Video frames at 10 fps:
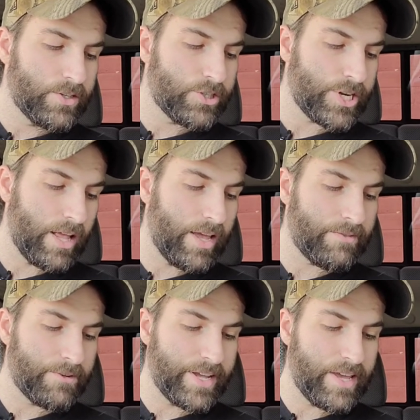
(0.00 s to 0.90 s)
shall I
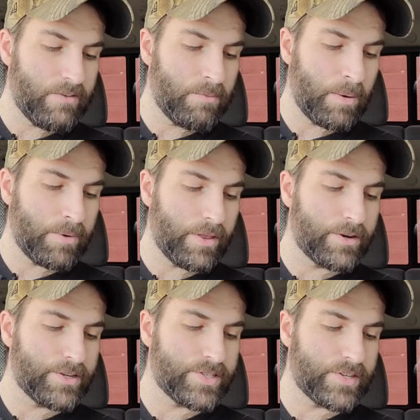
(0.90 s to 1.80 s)
forgive my
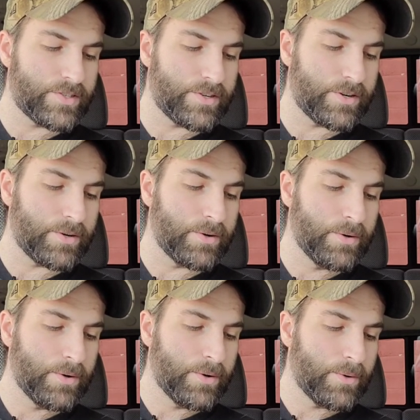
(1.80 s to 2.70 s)
brother or sister?
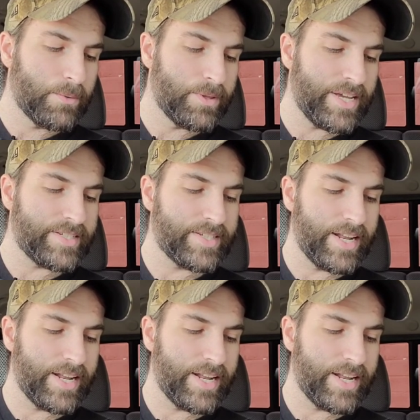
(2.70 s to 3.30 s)
when they sin